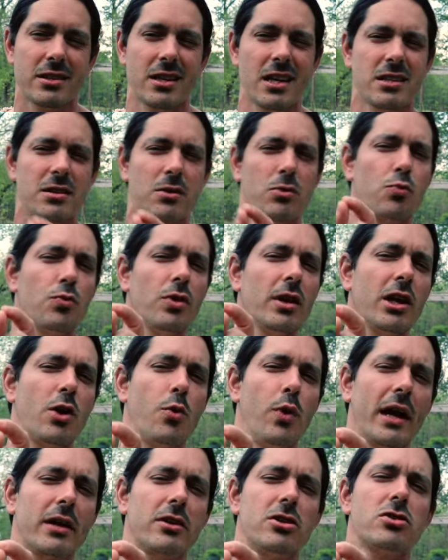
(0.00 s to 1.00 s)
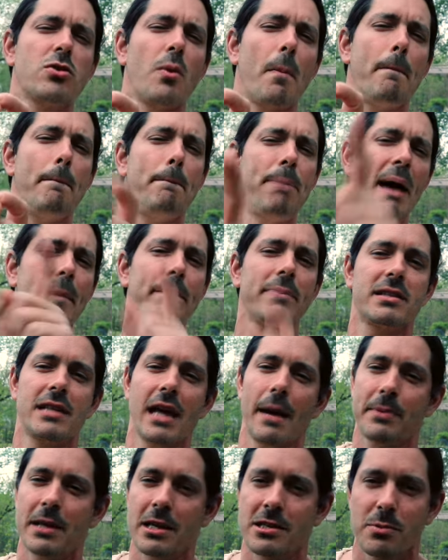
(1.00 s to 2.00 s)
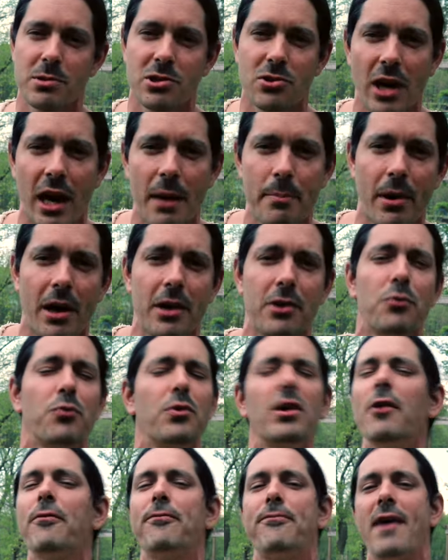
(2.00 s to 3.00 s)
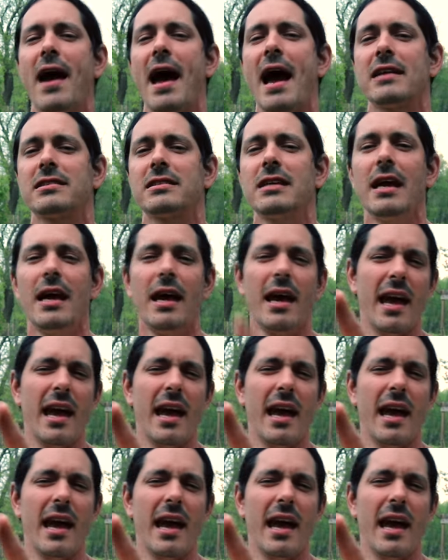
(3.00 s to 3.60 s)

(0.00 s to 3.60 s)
just really quick, just go pop, tap that subscribe button real fast.